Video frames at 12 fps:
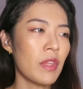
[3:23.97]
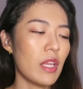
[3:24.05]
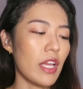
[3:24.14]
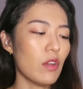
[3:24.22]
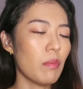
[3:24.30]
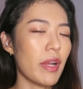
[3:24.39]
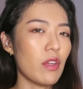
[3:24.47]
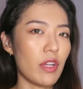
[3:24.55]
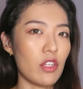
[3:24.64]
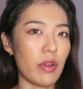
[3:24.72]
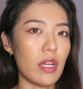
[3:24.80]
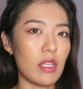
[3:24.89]
yeah, I don't mind you
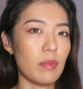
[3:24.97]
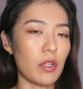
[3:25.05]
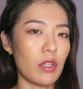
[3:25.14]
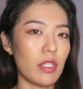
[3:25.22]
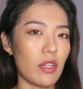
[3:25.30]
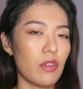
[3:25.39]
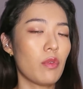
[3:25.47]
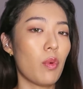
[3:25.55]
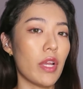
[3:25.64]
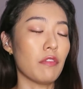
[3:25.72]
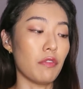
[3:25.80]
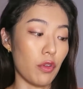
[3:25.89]
guys try this because they're actually
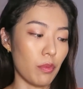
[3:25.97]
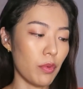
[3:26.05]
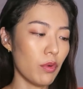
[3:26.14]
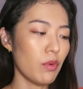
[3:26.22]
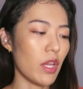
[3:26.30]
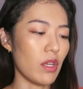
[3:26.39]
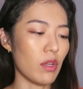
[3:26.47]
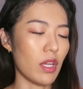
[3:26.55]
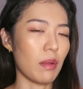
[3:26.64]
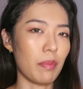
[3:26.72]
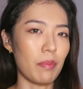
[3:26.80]
quite affordable and you can